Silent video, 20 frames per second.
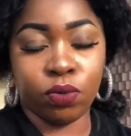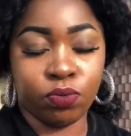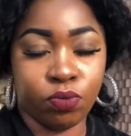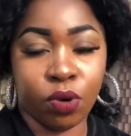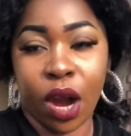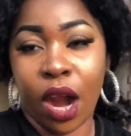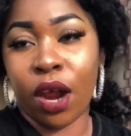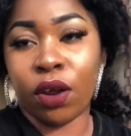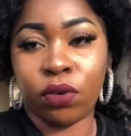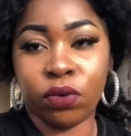
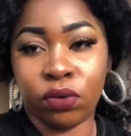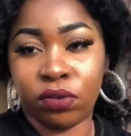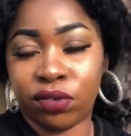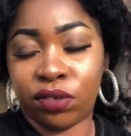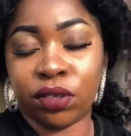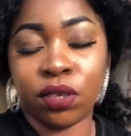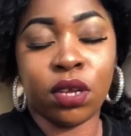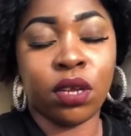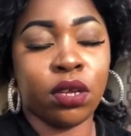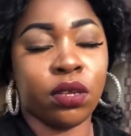bra
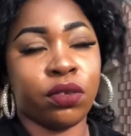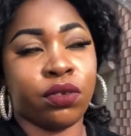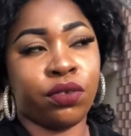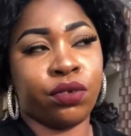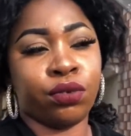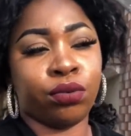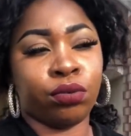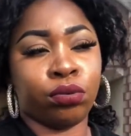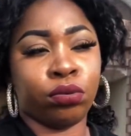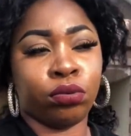hooks.
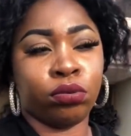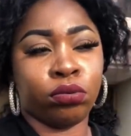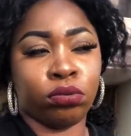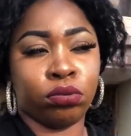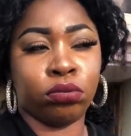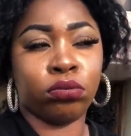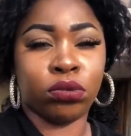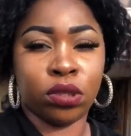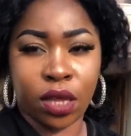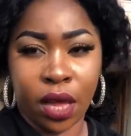So
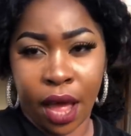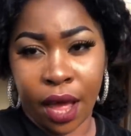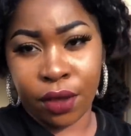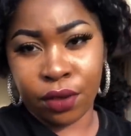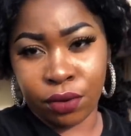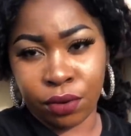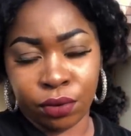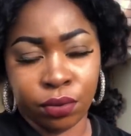yeah,